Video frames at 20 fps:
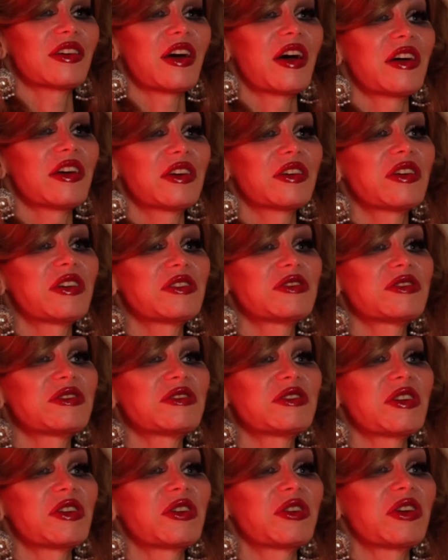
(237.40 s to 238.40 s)
I
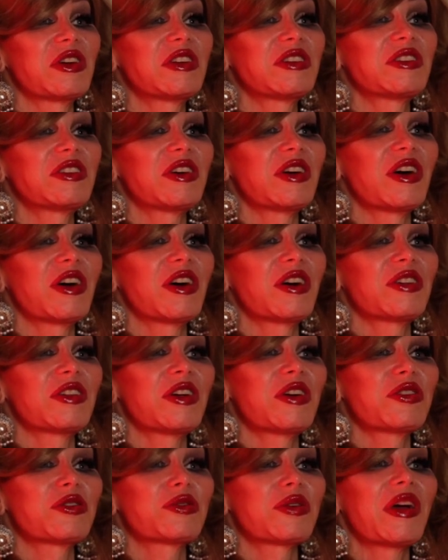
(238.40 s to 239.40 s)
consider it a, uh,
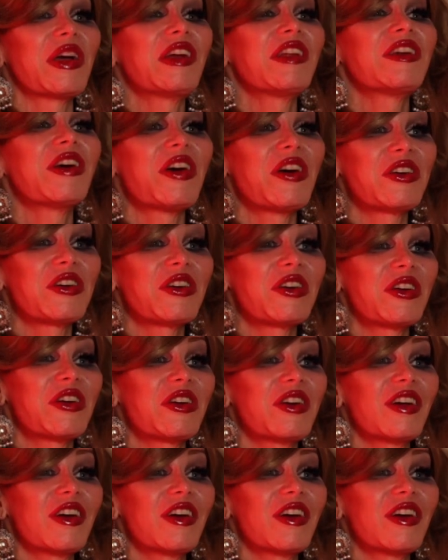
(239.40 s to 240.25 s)
a great honor.